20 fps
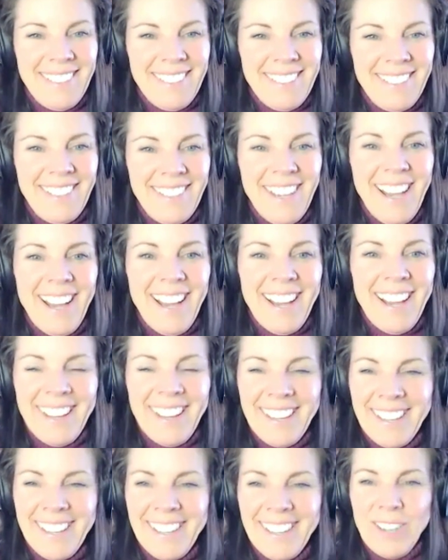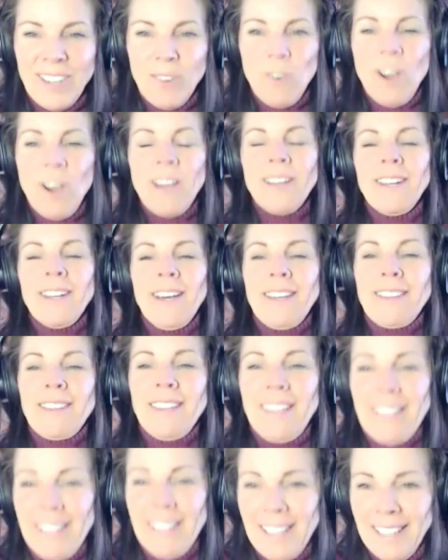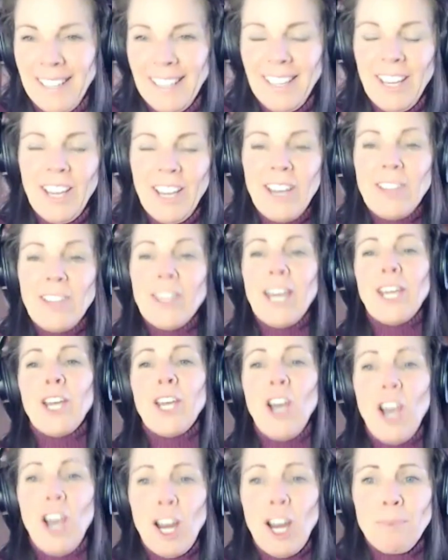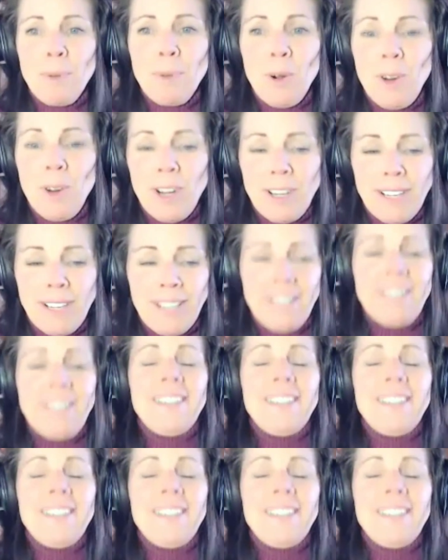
Yeah, why didn't I think of that? That cardboard.